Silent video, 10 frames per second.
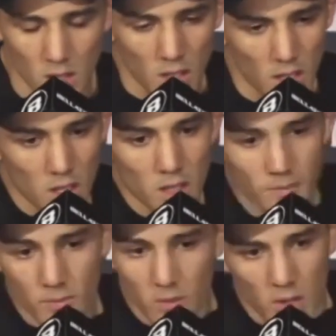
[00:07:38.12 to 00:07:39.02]

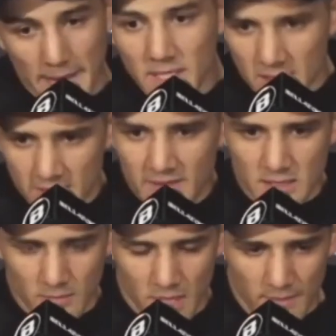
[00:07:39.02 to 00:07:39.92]
I'm going to leave that
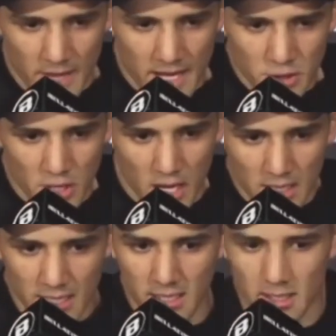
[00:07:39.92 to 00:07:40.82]
to my manager,
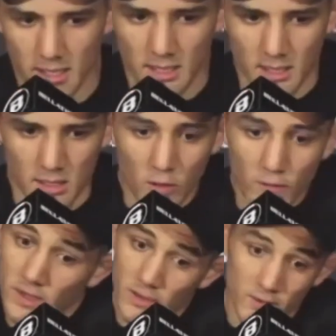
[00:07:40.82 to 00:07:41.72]
Ali, and
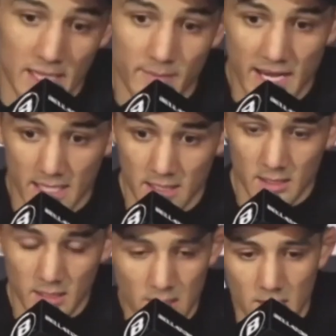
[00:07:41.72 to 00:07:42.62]
hopefully we can get back
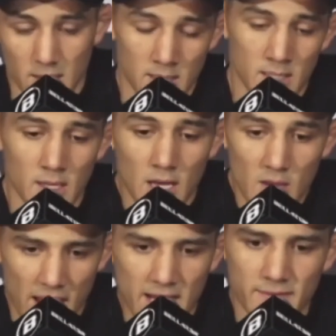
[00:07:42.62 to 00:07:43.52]
in
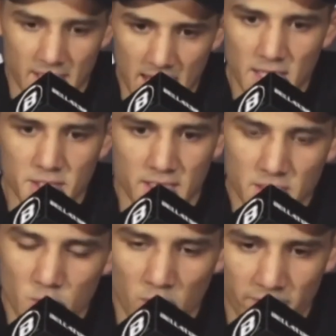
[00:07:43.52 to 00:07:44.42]
the cage and get
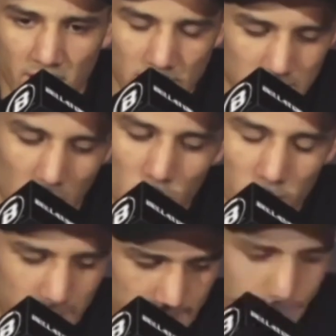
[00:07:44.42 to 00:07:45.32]
two more fights, God
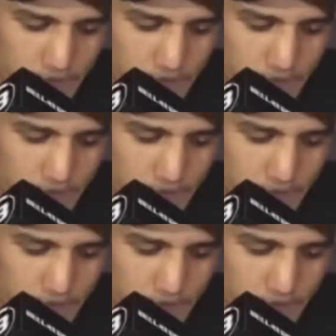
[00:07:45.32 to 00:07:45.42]
willing.